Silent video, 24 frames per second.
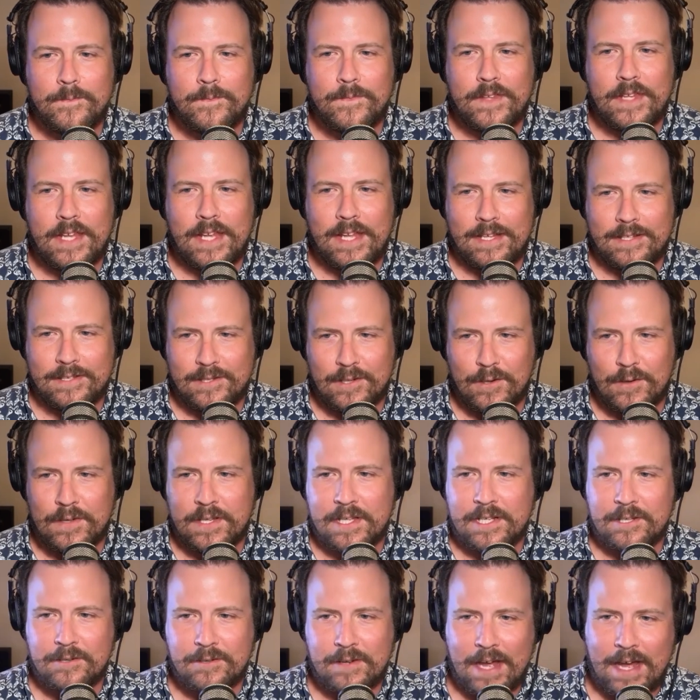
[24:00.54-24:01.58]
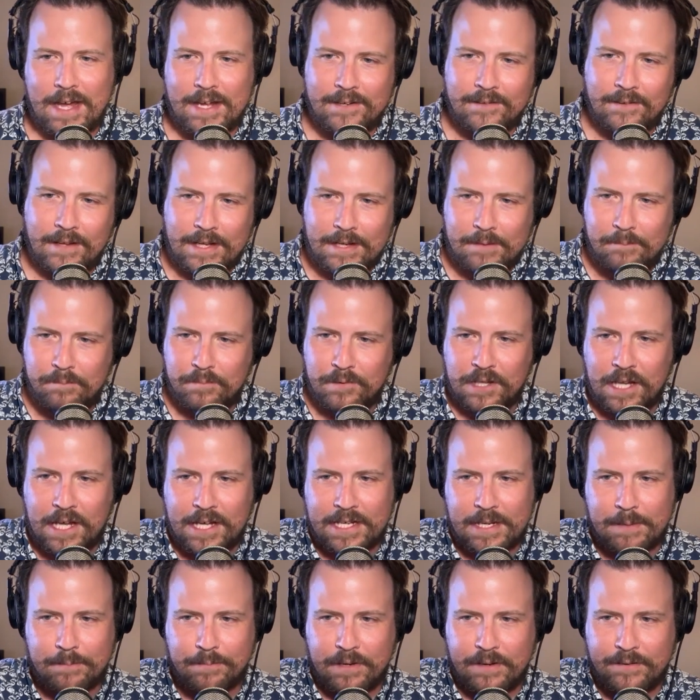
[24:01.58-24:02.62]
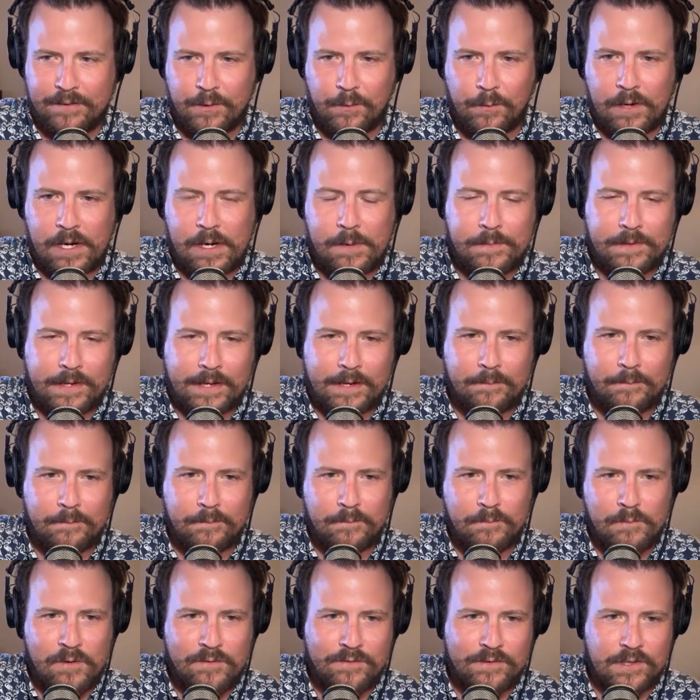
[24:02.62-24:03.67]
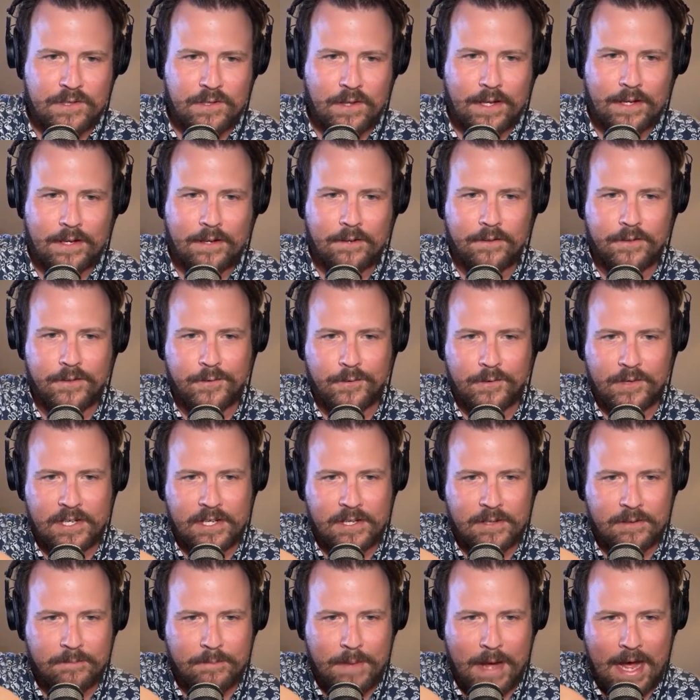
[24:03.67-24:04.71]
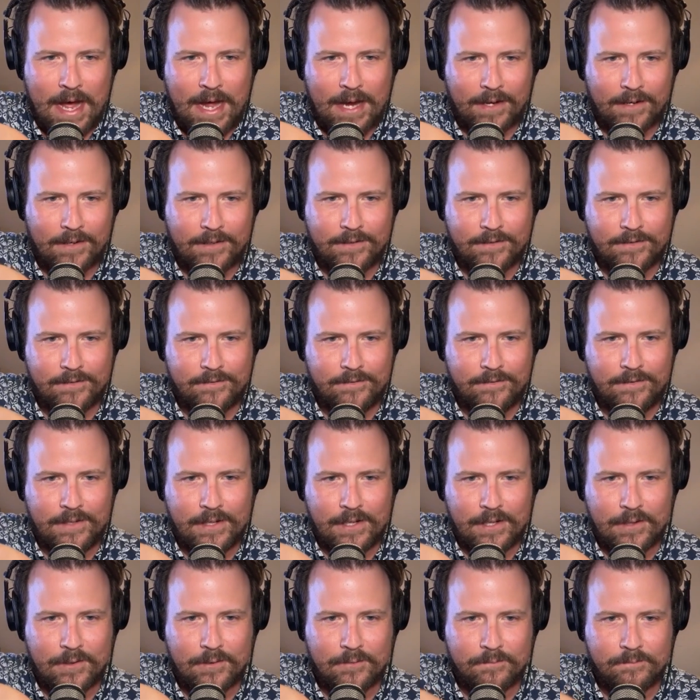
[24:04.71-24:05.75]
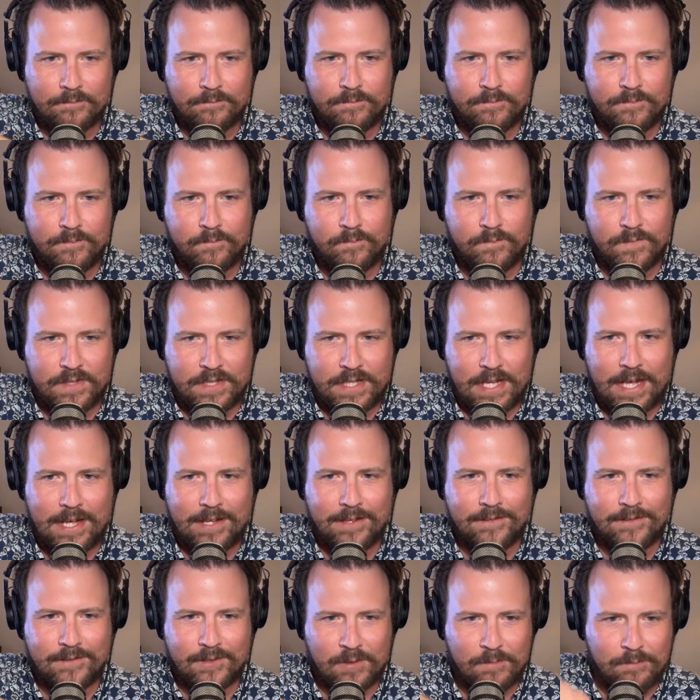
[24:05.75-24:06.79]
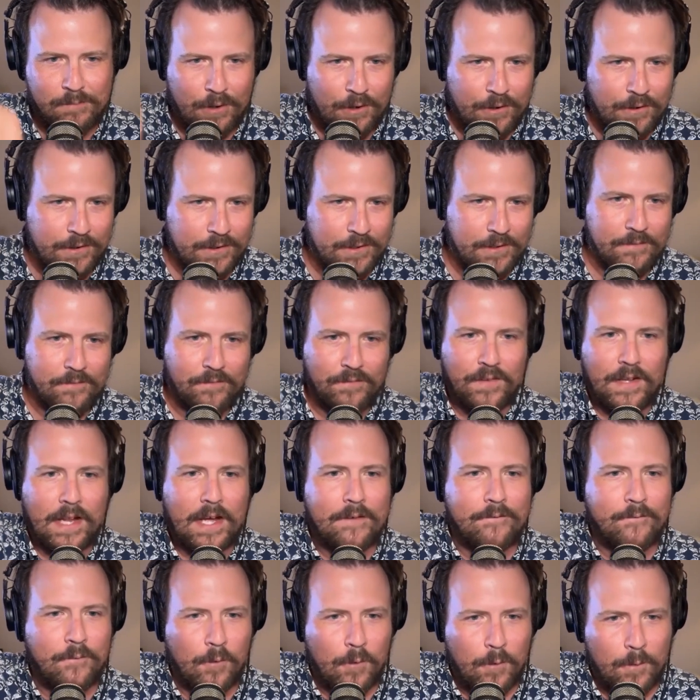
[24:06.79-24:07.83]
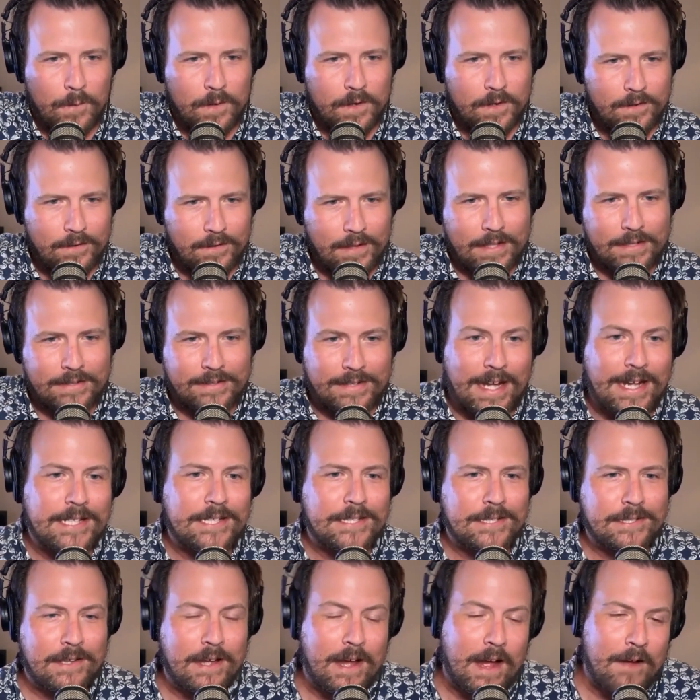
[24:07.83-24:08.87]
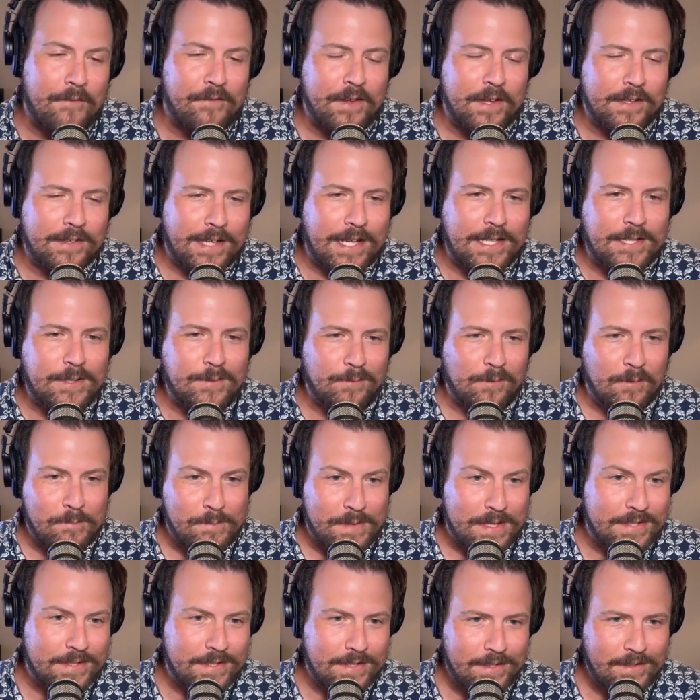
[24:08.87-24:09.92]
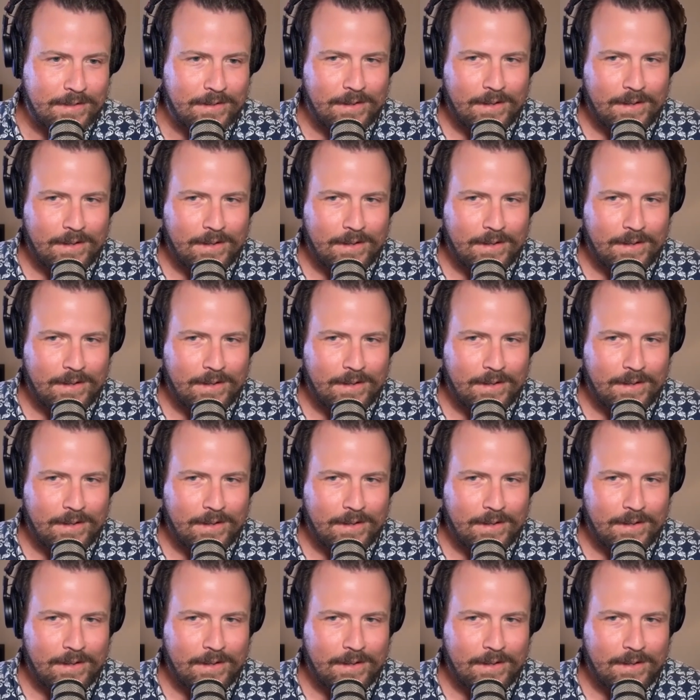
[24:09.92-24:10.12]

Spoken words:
And so then you'd had like Malanda, Privet, Ream kind of move into like a 3-back, set, so Byrne could fly forward. Like I feel like that's what we're missing.